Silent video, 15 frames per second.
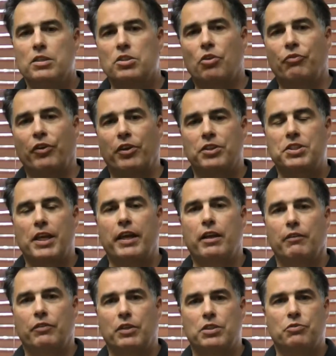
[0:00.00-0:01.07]
So for the
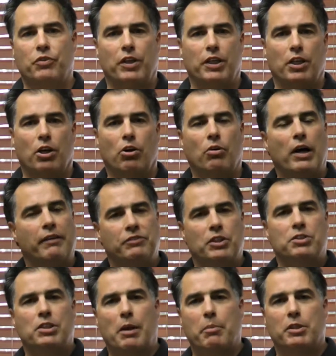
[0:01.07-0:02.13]
sake of this video, I've
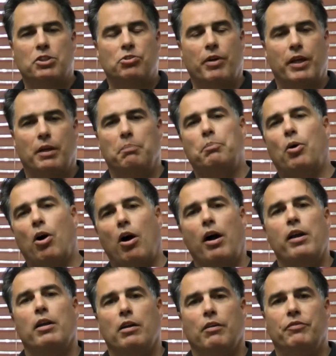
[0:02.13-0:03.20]
just demonstrated
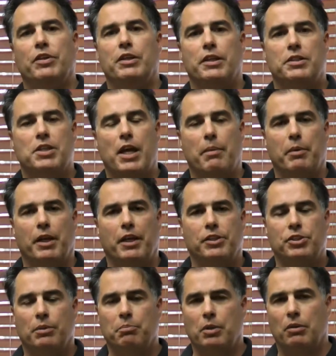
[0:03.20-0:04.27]
part of the
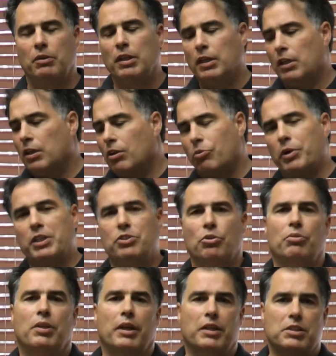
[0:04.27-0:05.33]
examination, but we
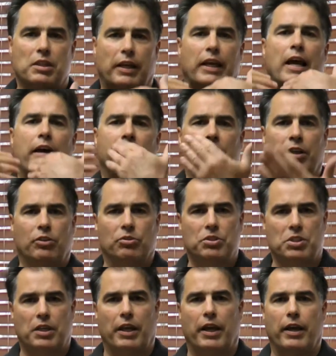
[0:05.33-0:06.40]
do things like having
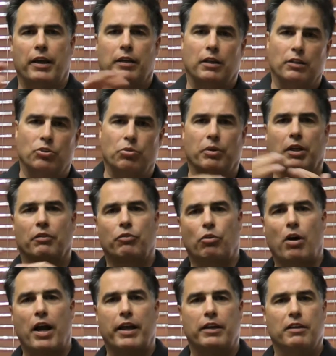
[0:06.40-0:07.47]
you stand and doing a
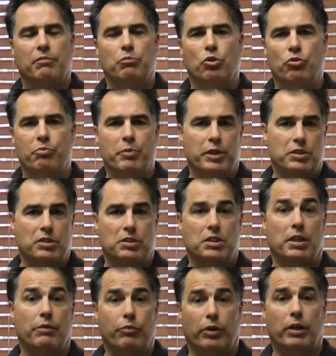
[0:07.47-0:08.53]
variety of movements to
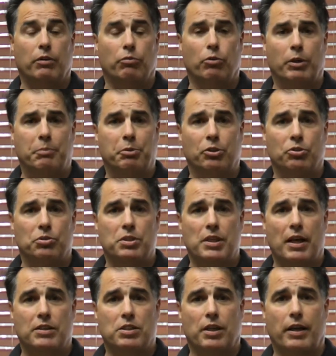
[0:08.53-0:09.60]
see if we could
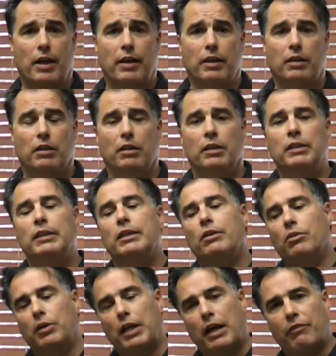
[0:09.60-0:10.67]
reproduce that sciatica.
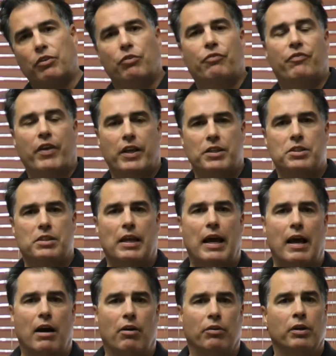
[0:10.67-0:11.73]
We'd have you face
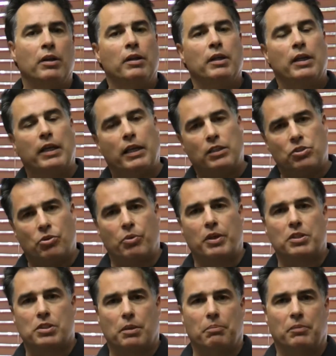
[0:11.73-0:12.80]
down,
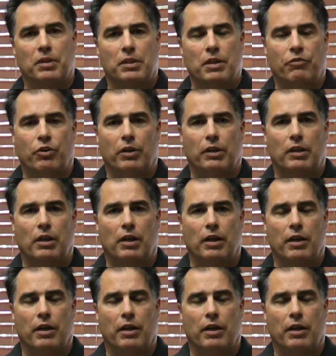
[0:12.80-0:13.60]
doing some different